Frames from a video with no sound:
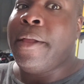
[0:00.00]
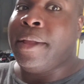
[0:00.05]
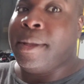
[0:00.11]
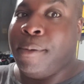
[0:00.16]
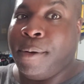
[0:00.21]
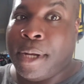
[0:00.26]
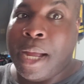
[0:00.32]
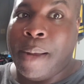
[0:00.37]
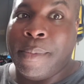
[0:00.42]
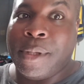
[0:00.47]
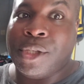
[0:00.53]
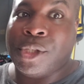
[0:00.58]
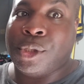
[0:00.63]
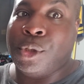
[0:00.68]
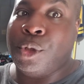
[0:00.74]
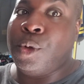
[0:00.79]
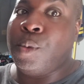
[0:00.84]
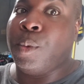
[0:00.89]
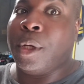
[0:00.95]
We're coming
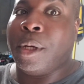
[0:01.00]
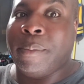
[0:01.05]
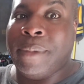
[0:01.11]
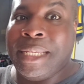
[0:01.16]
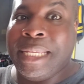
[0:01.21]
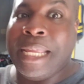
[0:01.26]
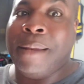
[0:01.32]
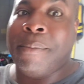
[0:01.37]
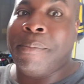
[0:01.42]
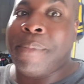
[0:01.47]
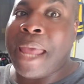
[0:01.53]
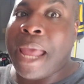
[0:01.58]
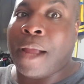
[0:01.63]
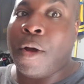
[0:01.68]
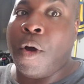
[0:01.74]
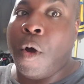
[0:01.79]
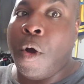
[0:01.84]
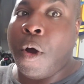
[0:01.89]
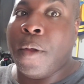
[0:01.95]
soon. We're going to be getting back
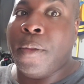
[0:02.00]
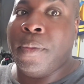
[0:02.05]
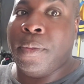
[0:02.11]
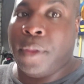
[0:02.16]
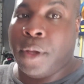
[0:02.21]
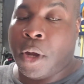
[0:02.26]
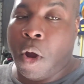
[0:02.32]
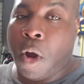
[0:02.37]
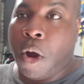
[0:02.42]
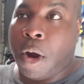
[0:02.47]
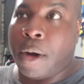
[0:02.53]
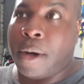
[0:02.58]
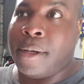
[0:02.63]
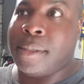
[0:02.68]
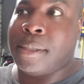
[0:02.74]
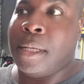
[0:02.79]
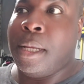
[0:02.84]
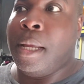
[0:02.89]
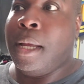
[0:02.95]
on the
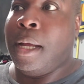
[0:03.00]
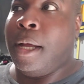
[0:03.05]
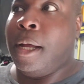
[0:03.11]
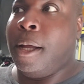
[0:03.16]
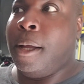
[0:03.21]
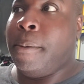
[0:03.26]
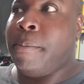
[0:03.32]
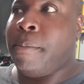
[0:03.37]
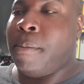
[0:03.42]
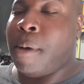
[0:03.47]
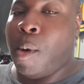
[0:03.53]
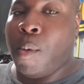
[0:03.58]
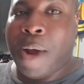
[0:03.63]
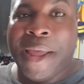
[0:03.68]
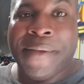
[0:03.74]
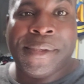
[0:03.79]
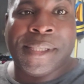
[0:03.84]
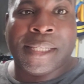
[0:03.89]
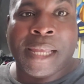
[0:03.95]
cars. My
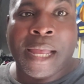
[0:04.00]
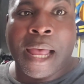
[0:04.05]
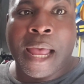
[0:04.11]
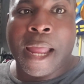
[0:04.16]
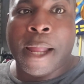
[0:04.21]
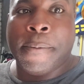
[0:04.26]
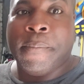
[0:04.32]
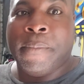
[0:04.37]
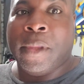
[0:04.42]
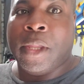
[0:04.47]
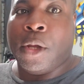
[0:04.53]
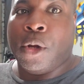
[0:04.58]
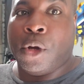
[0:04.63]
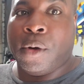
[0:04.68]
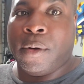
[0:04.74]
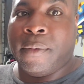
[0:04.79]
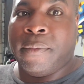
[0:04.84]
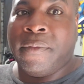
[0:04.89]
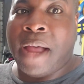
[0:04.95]
wife's got
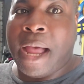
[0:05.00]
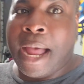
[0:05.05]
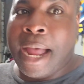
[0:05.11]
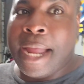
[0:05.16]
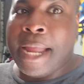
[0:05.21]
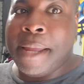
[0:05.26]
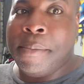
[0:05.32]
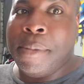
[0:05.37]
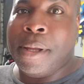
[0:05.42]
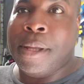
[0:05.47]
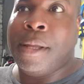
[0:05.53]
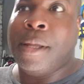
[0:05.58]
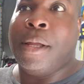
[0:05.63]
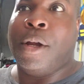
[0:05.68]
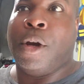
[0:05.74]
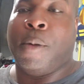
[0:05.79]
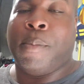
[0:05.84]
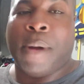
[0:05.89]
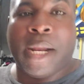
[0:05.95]
her Vibe,
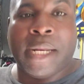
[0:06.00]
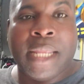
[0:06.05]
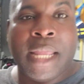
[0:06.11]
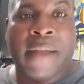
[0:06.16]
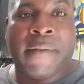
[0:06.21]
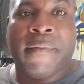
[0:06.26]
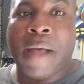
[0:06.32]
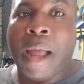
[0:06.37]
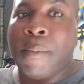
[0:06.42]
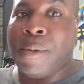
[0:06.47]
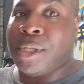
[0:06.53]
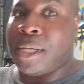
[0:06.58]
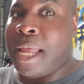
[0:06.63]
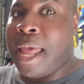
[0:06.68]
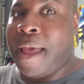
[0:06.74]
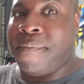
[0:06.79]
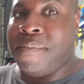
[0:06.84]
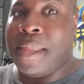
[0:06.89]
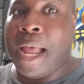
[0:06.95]
her Pontiac Vibe, which I
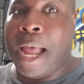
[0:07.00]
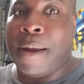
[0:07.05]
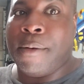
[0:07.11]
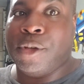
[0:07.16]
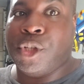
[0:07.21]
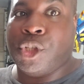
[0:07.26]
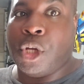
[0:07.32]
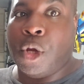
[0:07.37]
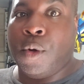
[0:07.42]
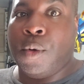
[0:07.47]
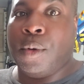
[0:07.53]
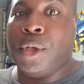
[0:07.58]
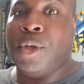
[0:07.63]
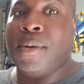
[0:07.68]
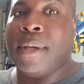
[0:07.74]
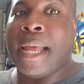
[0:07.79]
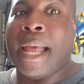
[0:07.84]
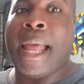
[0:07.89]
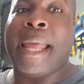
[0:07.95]
have not shown
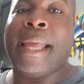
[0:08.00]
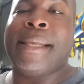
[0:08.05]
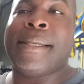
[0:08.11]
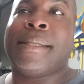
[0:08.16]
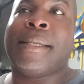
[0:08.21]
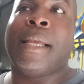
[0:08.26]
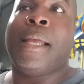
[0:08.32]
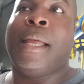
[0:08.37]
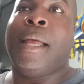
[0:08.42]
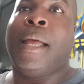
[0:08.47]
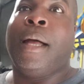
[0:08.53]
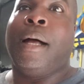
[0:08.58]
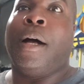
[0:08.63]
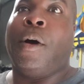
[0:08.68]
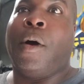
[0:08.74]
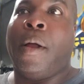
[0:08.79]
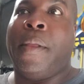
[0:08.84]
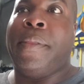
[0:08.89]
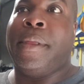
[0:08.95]
you guys
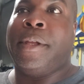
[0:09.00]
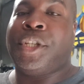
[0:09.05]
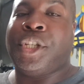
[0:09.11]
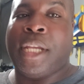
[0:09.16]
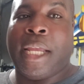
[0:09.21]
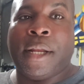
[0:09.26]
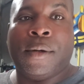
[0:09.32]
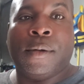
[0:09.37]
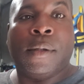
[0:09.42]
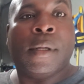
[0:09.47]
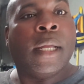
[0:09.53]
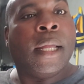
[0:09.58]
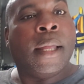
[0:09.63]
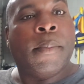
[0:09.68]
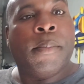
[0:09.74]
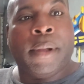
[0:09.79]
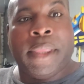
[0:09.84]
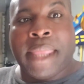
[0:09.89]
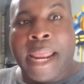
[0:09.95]
on the channel,
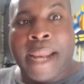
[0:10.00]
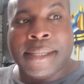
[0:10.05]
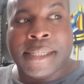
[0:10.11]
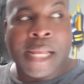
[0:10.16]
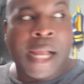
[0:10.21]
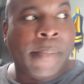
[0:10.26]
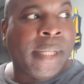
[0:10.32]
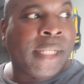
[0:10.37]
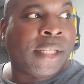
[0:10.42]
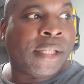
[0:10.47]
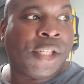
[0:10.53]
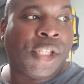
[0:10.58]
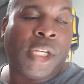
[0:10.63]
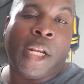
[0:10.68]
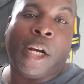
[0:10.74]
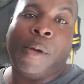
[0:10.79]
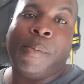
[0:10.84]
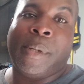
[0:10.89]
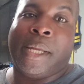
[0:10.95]
but that is coming to the
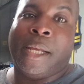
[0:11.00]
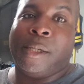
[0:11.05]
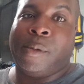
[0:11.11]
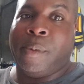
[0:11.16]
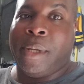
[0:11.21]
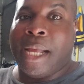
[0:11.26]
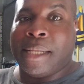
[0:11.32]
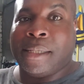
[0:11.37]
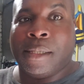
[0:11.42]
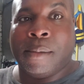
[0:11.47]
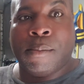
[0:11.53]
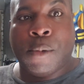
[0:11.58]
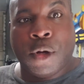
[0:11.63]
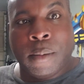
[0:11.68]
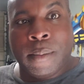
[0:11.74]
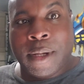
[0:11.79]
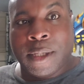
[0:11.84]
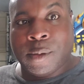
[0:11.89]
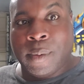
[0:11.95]
channel because we got some
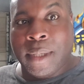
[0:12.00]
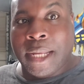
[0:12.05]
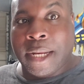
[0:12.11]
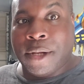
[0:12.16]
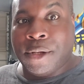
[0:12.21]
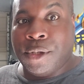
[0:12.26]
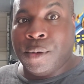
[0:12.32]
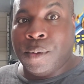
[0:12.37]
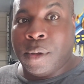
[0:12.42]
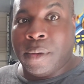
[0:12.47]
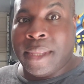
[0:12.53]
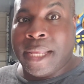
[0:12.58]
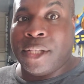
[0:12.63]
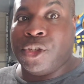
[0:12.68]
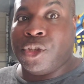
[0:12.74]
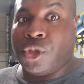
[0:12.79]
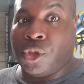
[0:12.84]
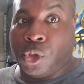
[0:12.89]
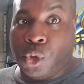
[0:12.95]
motor mounts we got to do on
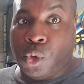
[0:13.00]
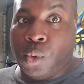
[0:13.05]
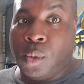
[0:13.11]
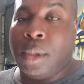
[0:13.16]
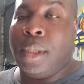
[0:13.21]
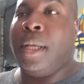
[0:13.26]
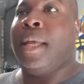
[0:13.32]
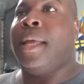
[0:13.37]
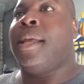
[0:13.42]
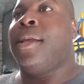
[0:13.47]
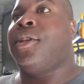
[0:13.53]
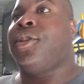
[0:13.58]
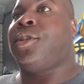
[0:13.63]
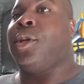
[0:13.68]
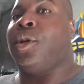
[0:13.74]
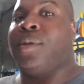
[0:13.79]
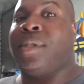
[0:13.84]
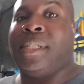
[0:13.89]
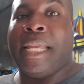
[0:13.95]
that soon.
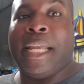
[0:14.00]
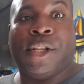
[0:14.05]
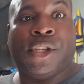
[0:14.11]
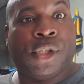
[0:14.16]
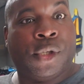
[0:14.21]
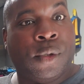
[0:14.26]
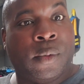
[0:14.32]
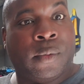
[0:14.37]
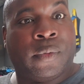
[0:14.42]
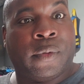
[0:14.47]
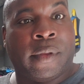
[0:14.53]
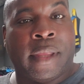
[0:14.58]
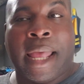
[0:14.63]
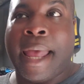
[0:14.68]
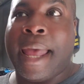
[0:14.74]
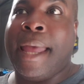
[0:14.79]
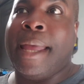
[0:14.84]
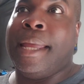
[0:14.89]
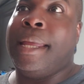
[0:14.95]
So stay tuned for
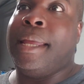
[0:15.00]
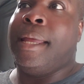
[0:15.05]
that.